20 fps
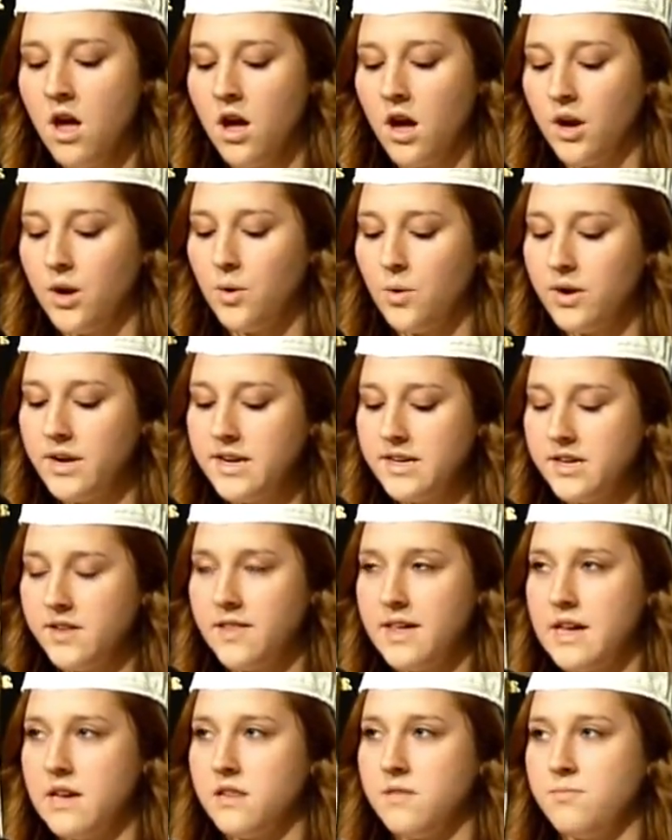According to
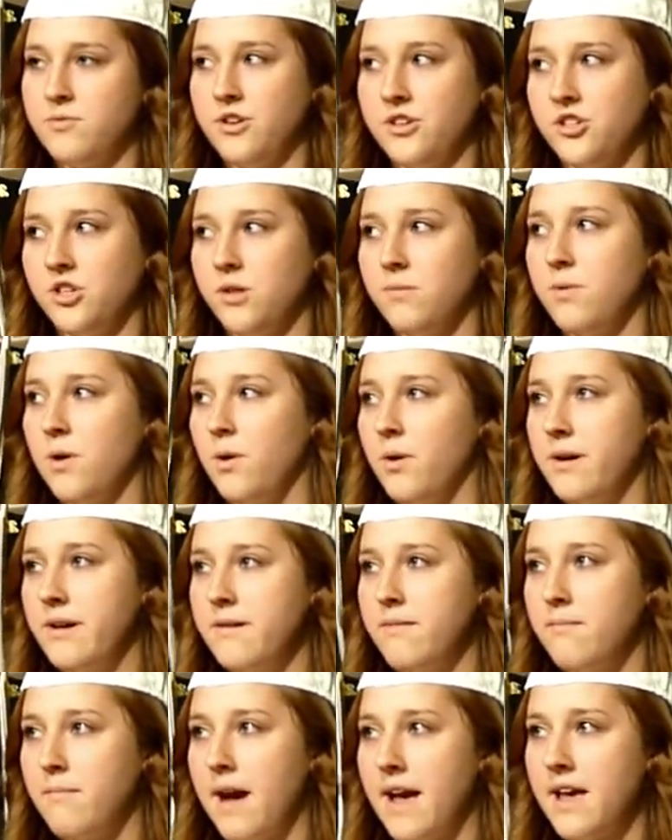the inspirational
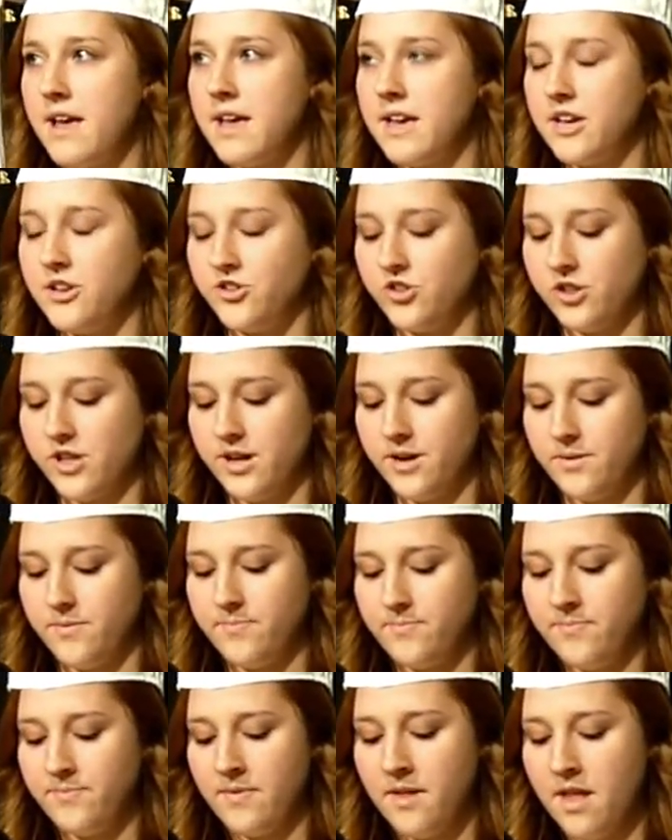poet Maya
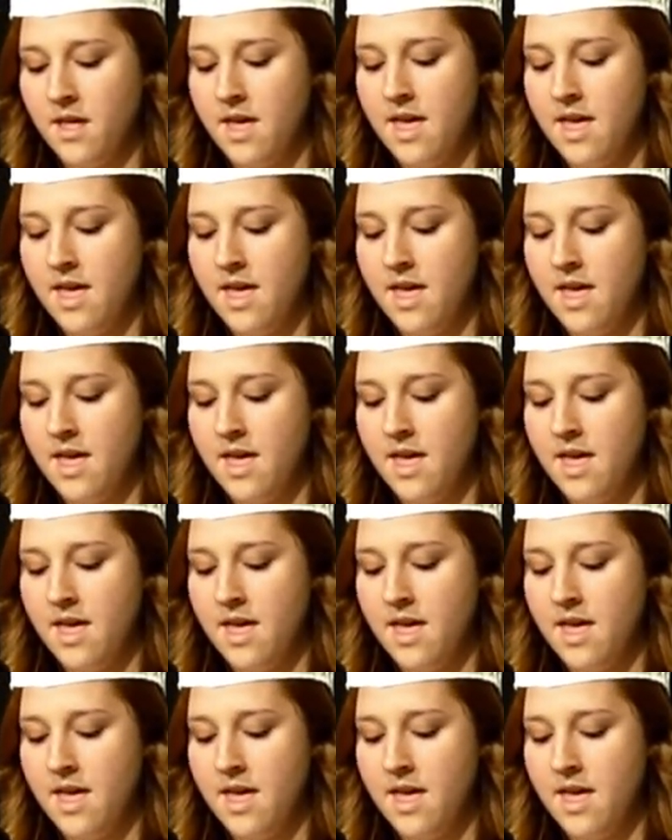Angelou,